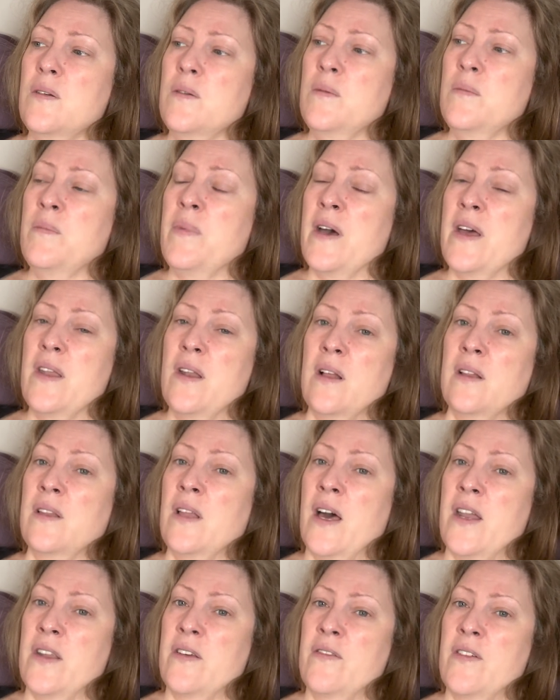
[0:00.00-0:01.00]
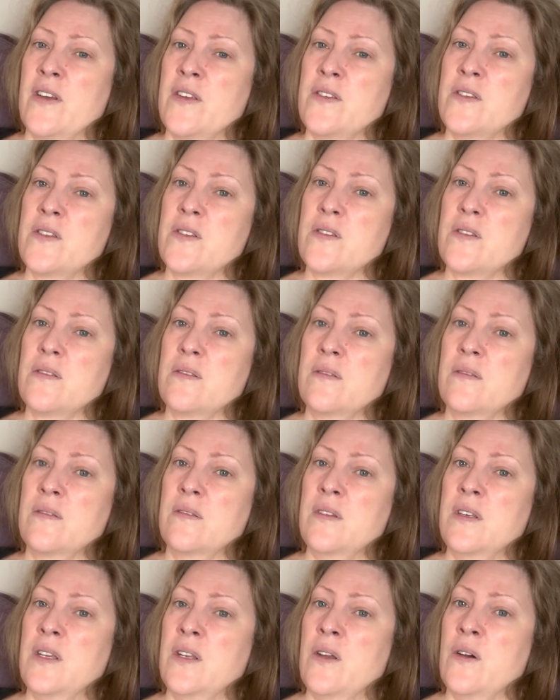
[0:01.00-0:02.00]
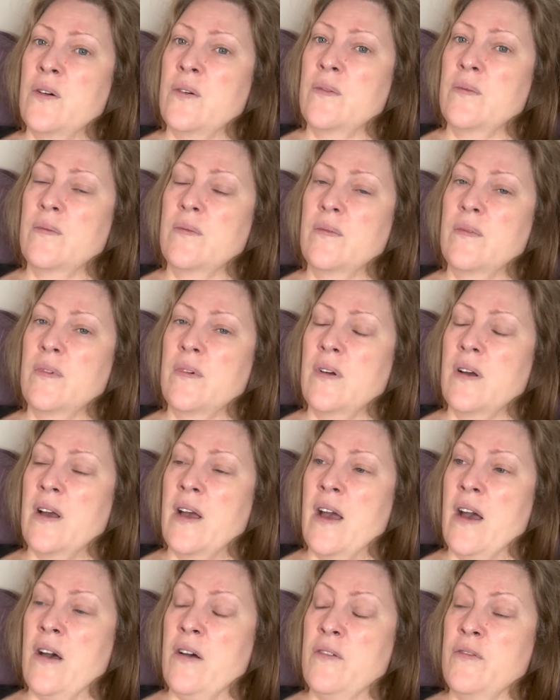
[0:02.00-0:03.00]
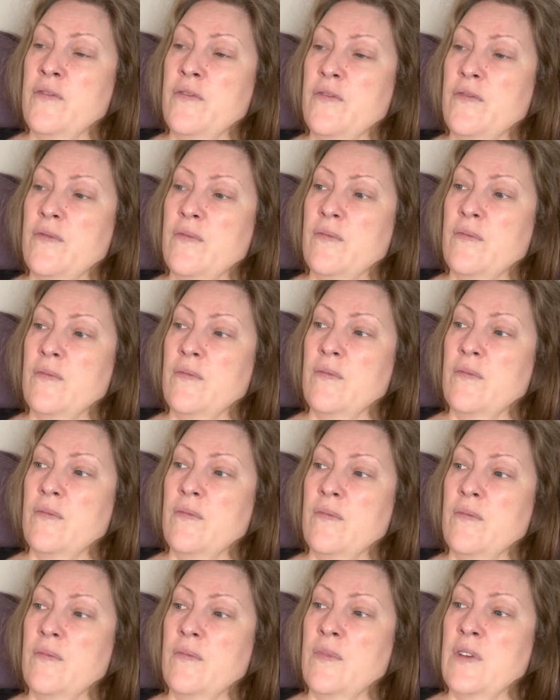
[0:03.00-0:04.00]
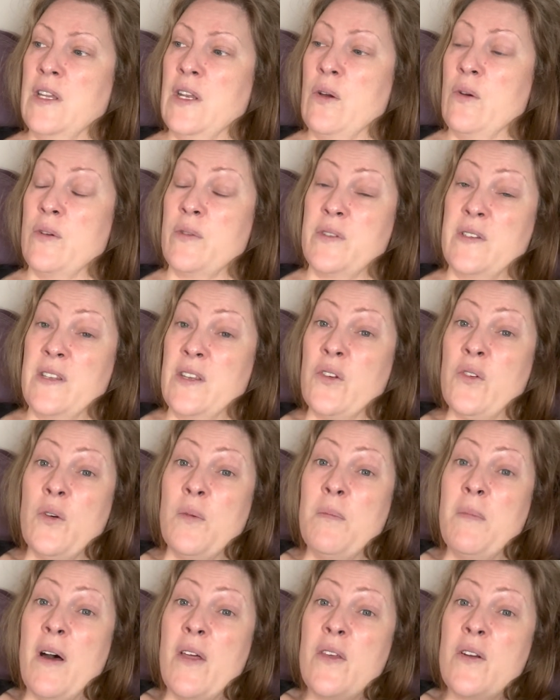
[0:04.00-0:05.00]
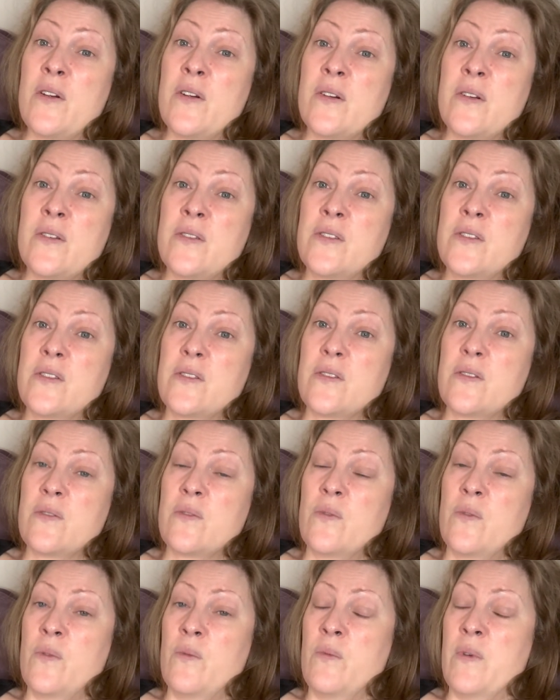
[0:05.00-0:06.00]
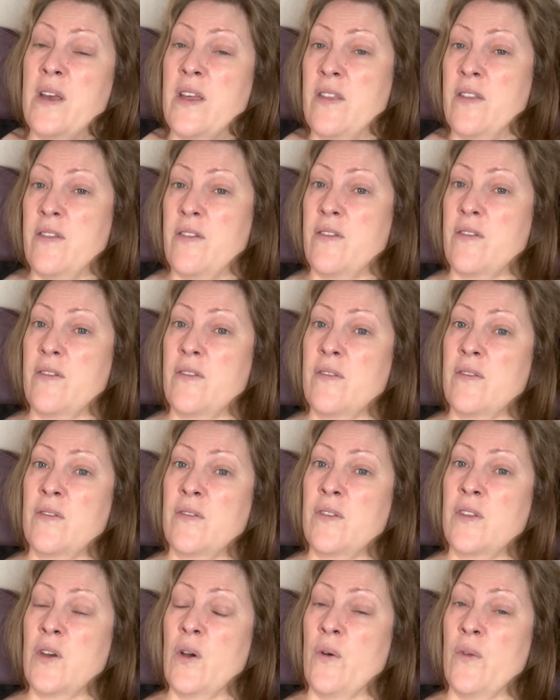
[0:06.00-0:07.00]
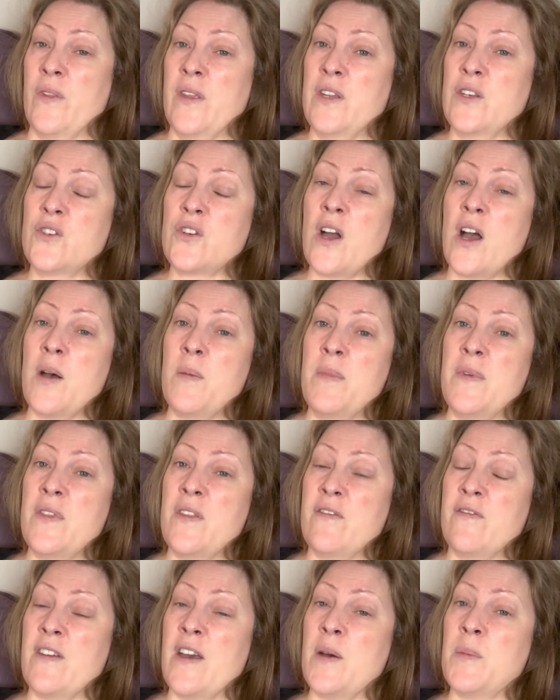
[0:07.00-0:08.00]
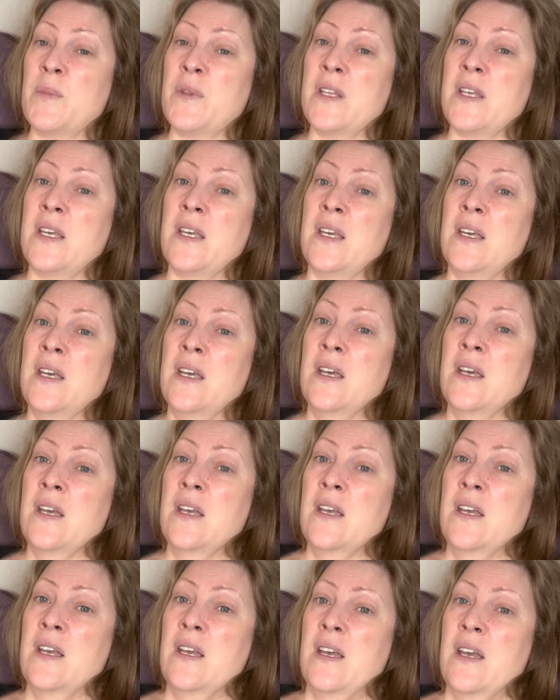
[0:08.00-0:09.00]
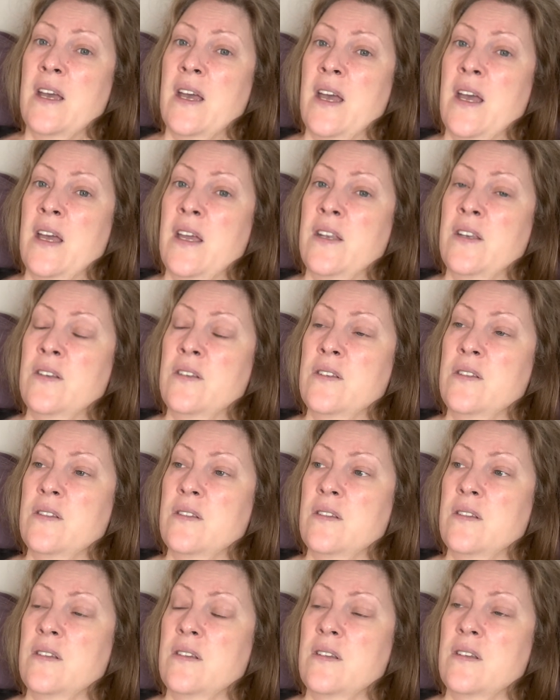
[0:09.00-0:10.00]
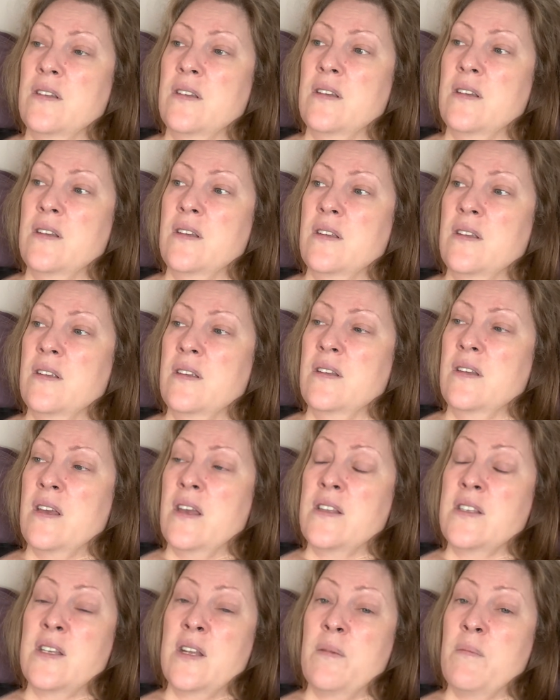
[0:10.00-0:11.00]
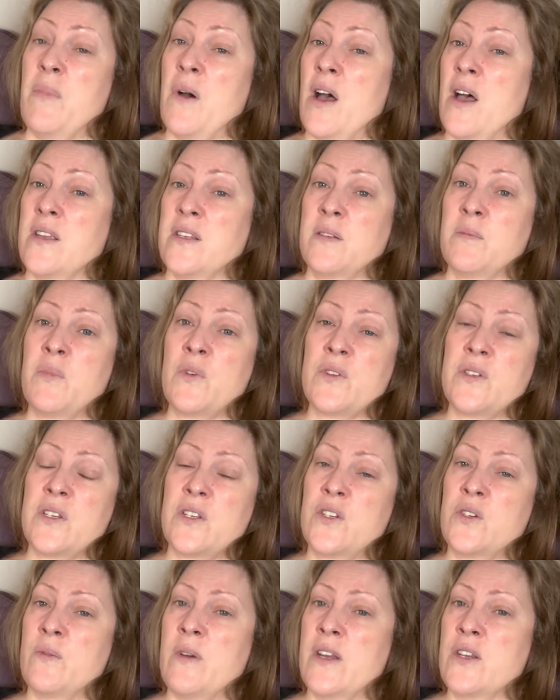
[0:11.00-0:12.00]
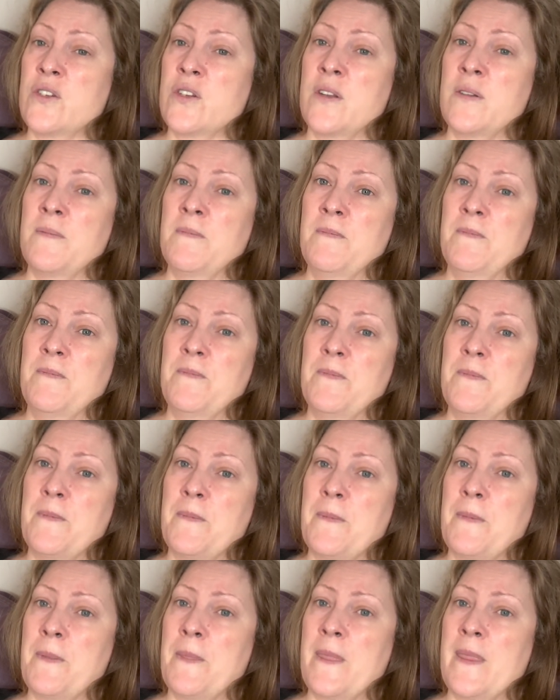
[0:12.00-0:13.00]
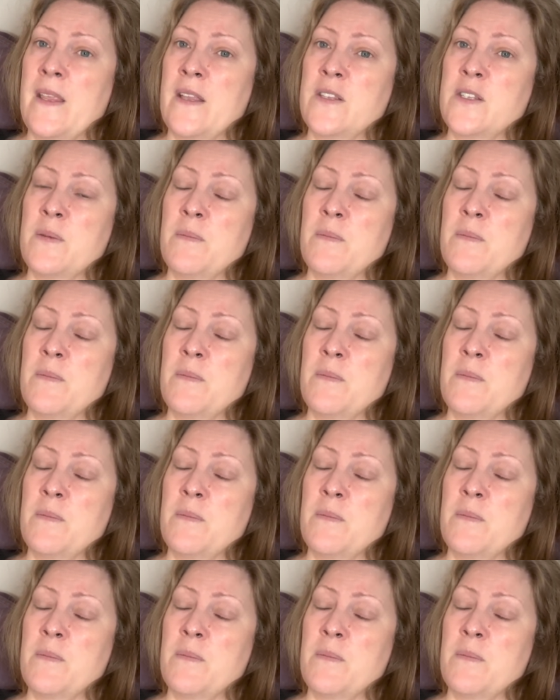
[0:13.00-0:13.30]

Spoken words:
But a lot of us, have, are single mothers with the only job in the family, and it's an impossible situation. It's